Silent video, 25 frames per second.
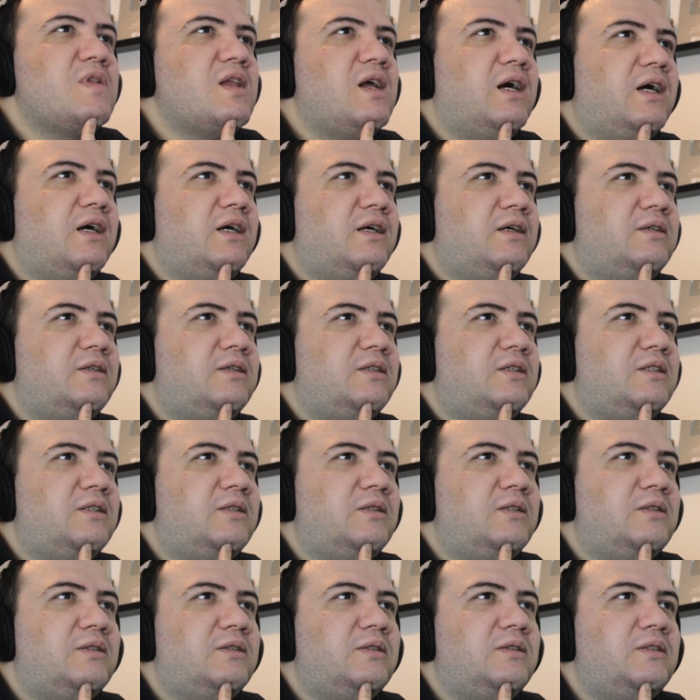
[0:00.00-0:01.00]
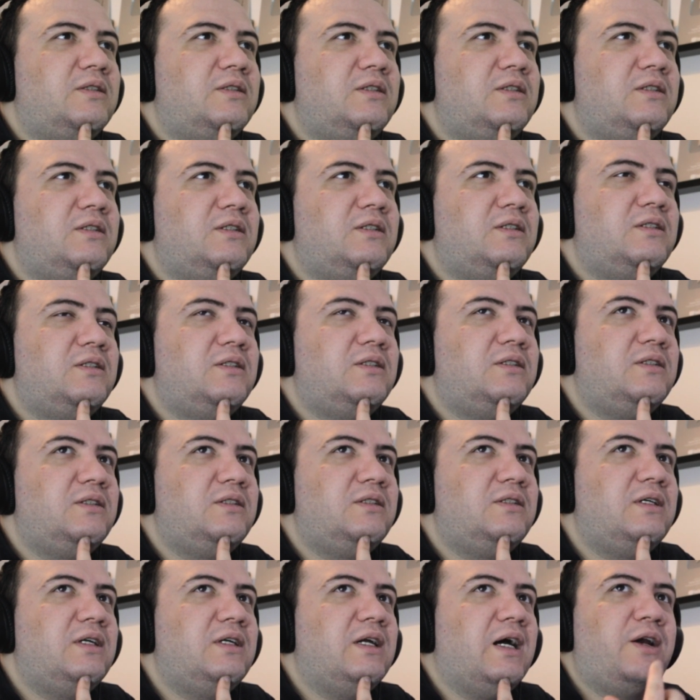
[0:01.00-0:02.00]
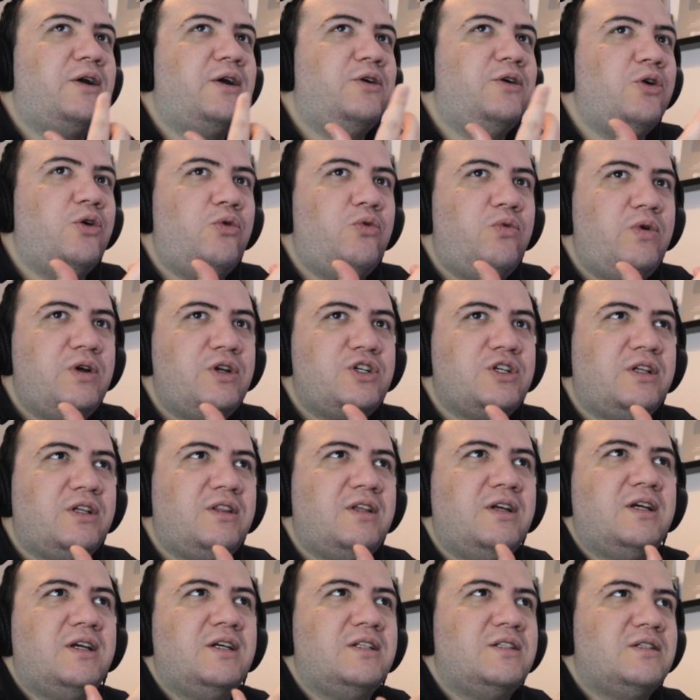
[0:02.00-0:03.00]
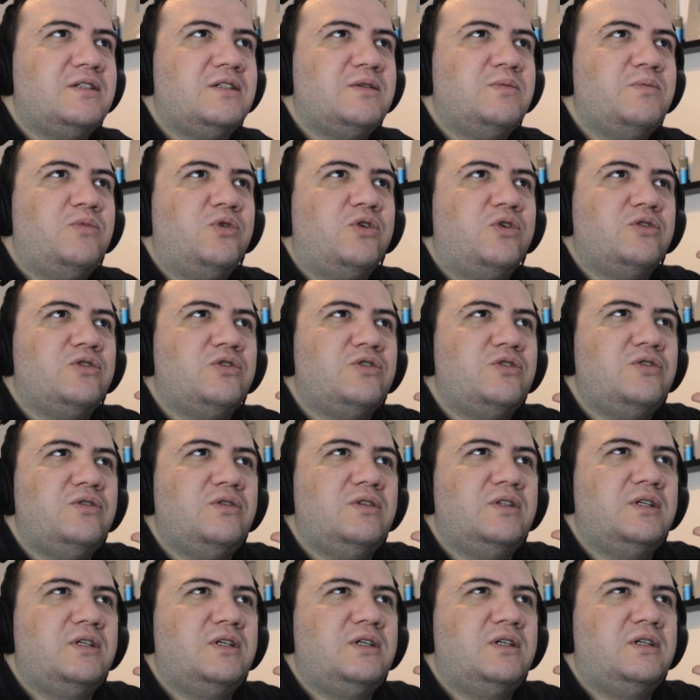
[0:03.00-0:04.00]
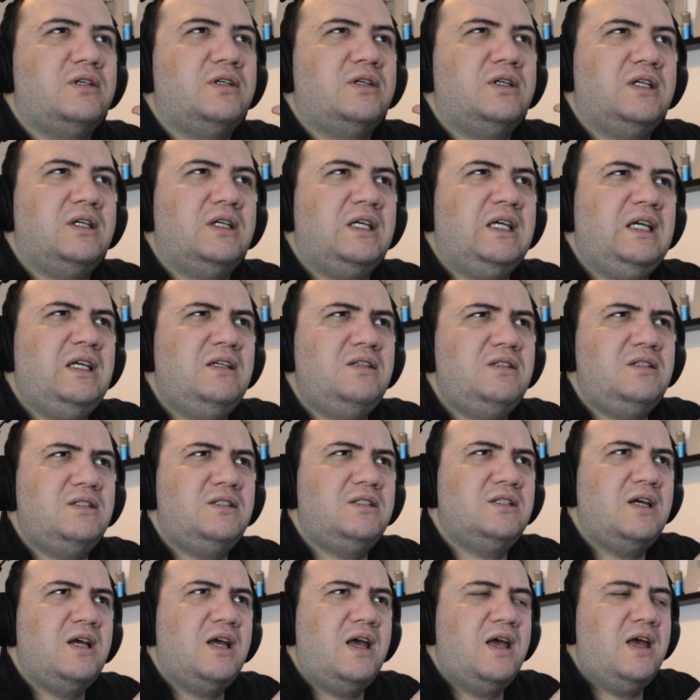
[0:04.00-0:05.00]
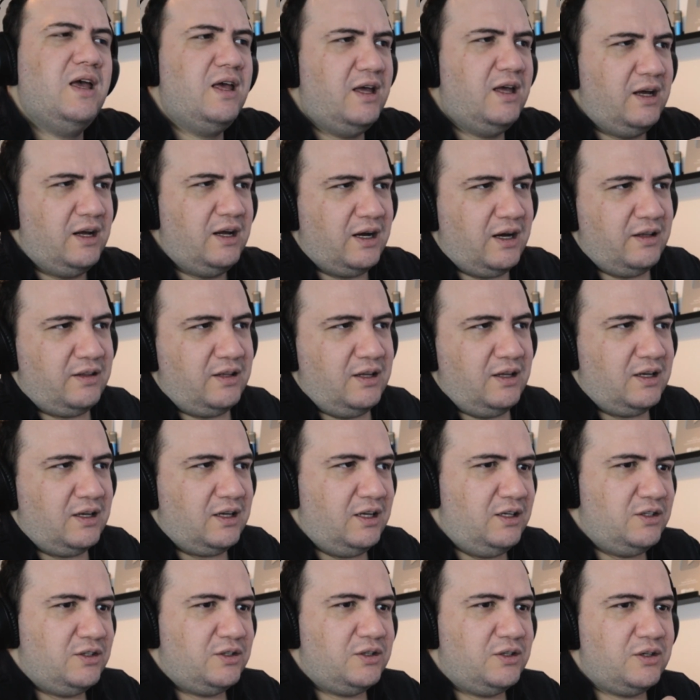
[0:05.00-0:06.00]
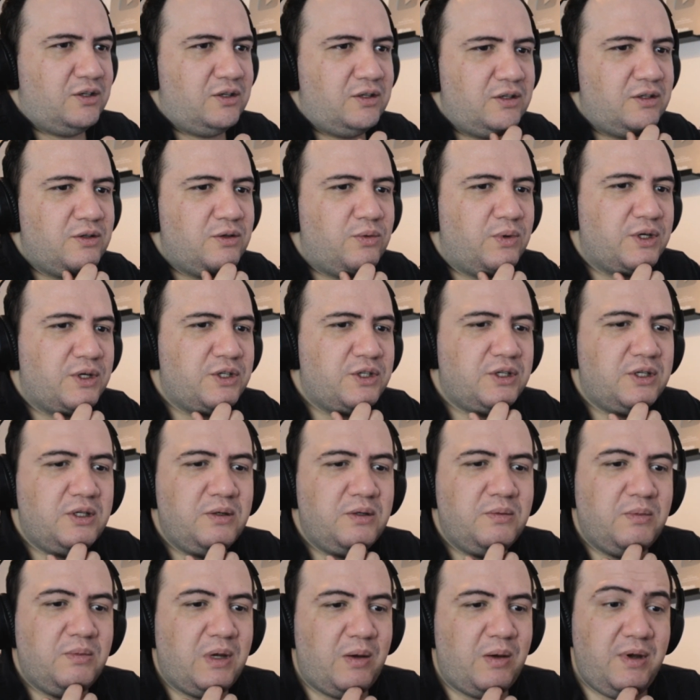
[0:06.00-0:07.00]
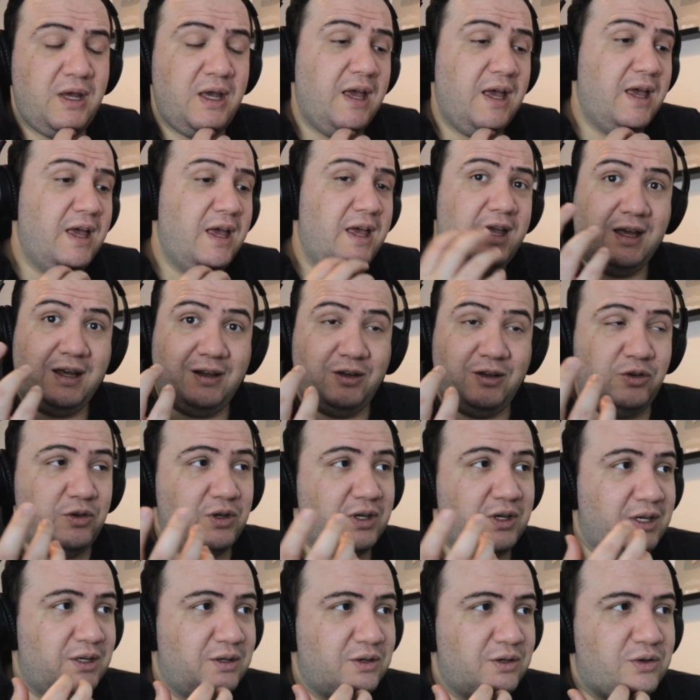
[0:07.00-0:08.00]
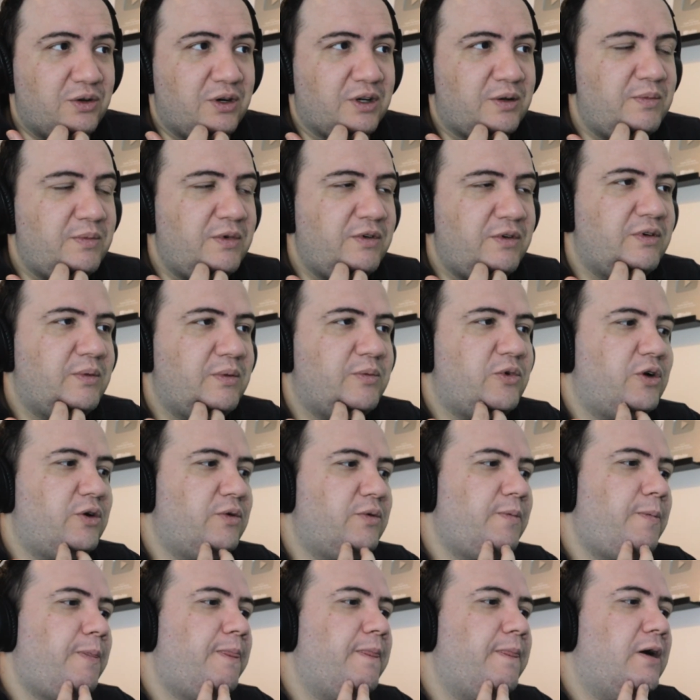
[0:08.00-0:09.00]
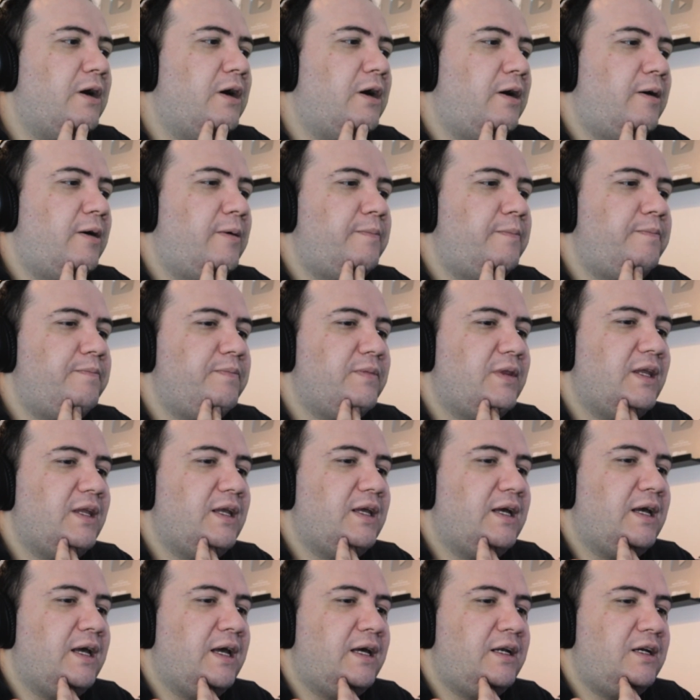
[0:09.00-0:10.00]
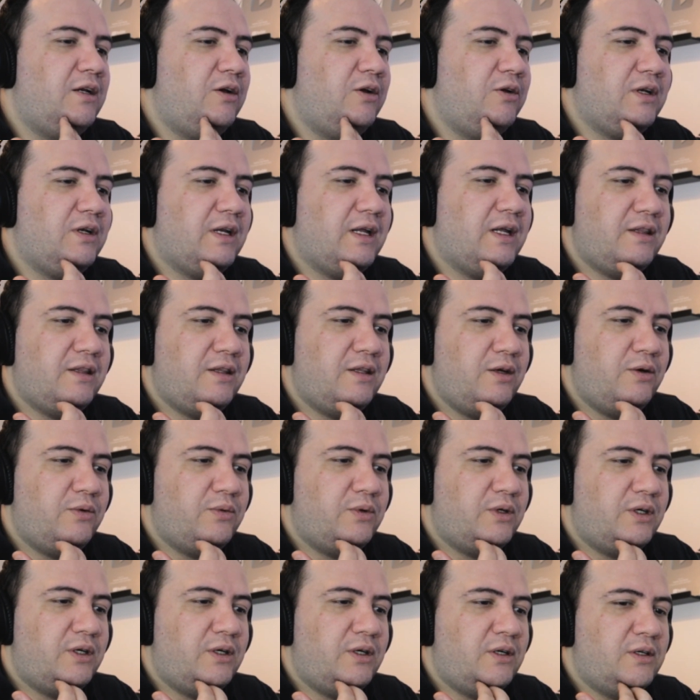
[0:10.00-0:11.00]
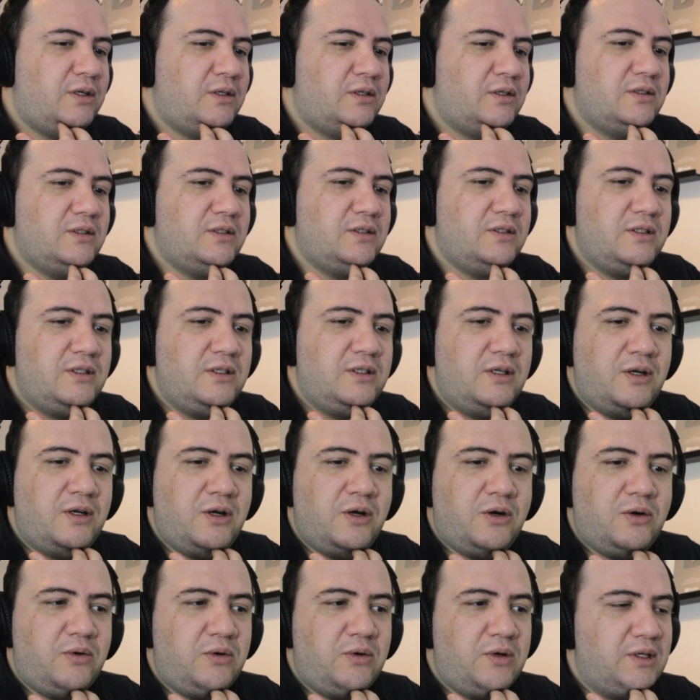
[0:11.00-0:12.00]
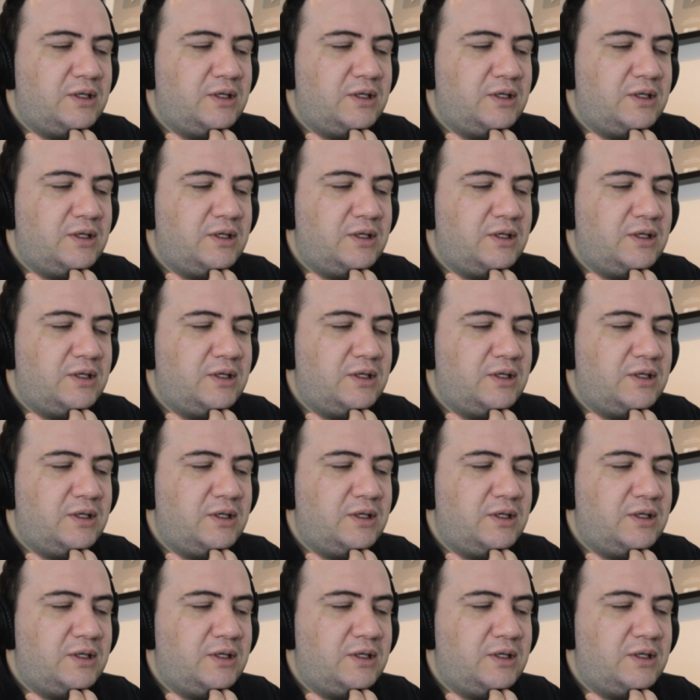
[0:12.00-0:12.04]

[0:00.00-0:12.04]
don't know which. I think it's more to the east. I think Eastern Russia, maybe. You can correct me if I'm wrong. And it looked like they were, you know,